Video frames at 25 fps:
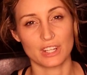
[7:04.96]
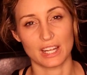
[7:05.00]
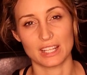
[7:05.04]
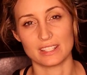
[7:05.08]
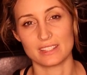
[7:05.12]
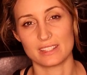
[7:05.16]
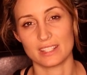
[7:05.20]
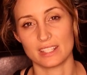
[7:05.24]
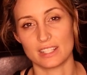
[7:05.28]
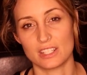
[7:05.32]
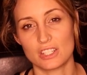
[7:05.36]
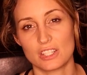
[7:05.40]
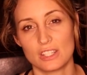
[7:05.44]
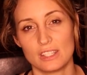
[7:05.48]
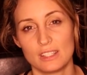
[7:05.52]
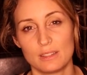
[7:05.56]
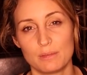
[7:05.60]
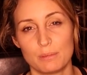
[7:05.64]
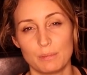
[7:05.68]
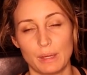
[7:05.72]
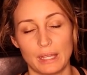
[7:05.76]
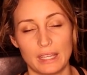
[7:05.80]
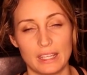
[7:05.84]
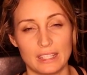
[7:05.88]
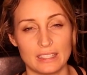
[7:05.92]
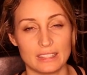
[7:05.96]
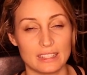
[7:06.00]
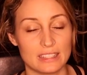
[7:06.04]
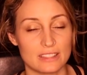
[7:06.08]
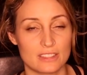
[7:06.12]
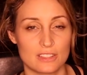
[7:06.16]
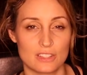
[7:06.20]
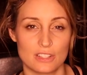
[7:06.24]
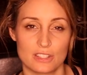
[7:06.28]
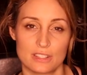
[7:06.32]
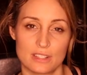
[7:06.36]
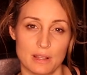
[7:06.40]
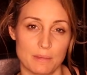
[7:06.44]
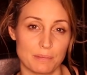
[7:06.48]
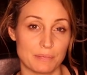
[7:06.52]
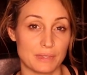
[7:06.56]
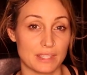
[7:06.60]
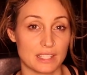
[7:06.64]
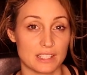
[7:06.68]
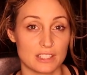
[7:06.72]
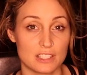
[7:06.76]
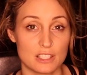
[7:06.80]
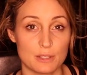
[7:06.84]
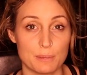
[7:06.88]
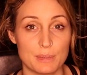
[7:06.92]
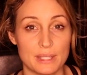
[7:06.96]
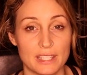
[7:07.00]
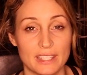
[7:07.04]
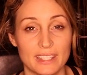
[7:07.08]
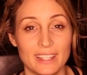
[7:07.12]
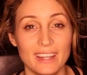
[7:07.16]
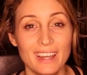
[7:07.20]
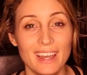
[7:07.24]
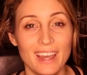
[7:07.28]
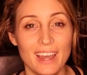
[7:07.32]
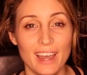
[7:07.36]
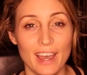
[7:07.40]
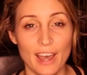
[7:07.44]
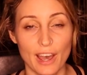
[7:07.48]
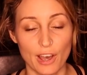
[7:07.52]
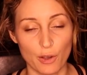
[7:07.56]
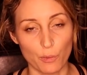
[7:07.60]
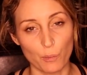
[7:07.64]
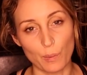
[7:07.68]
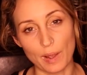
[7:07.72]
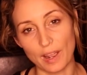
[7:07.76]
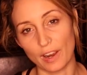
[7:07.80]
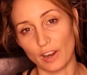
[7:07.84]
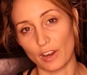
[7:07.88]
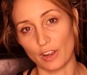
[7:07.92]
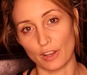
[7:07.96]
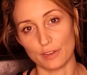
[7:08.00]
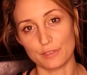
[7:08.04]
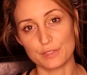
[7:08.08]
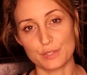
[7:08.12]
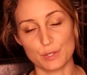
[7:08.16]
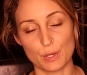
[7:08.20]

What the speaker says: transition, but it's just something to be aware of.